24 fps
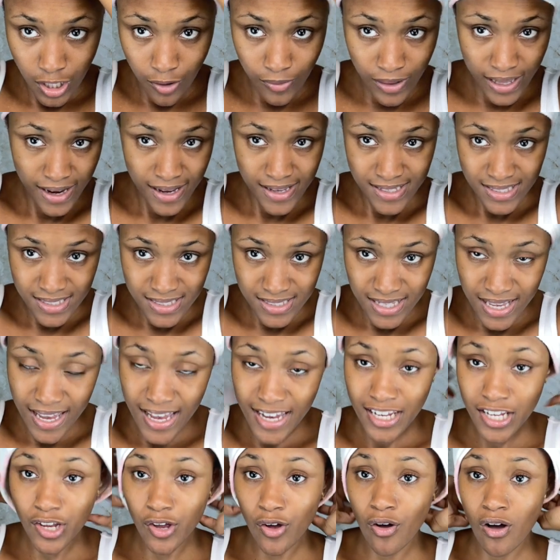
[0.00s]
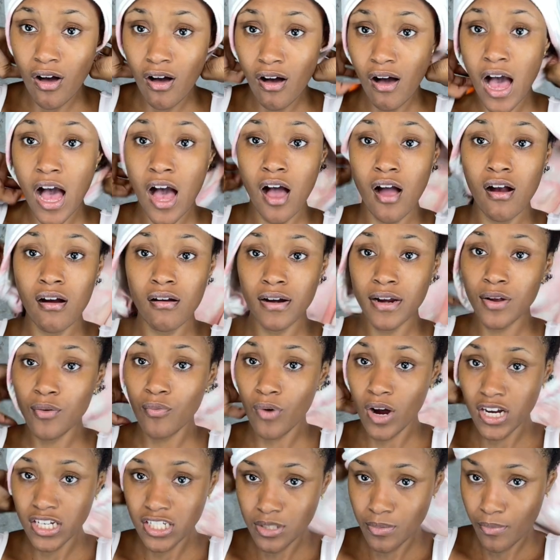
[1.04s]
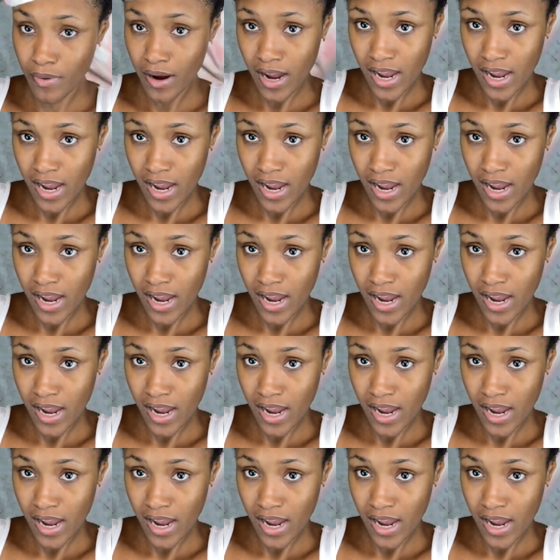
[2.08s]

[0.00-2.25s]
like I said, y'all, I already washed my